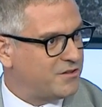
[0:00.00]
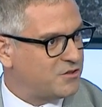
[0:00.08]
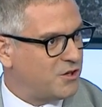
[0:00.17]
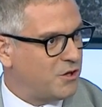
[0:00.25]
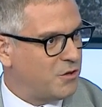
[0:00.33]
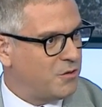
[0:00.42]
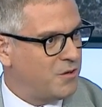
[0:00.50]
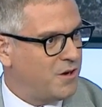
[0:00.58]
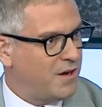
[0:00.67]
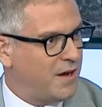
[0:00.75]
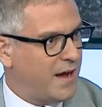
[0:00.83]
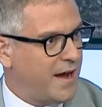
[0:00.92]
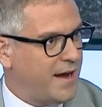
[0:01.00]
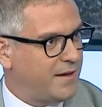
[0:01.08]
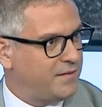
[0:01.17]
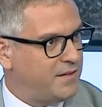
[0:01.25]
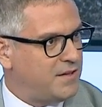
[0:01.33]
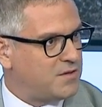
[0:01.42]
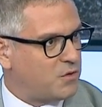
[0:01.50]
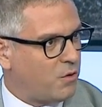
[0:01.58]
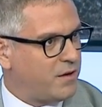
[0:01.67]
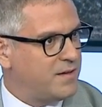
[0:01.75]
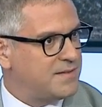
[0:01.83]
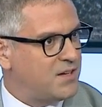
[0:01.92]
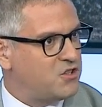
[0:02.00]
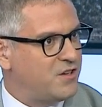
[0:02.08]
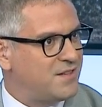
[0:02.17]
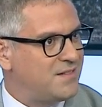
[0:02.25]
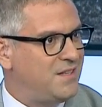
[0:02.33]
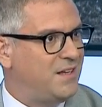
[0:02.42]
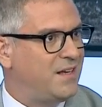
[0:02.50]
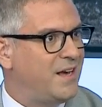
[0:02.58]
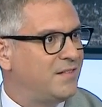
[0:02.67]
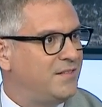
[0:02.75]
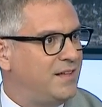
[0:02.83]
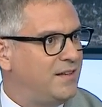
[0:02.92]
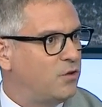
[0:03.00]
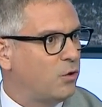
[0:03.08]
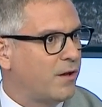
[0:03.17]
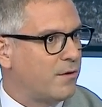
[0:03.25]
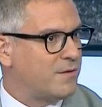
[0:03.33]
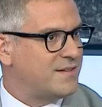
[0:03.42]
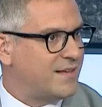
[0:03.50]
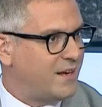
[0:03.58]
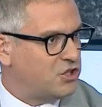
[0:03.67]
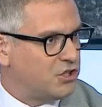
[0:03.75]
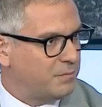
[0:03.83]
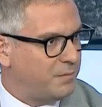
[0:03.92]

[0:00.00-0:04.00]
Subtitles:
So this organization is seeking de-dollarization,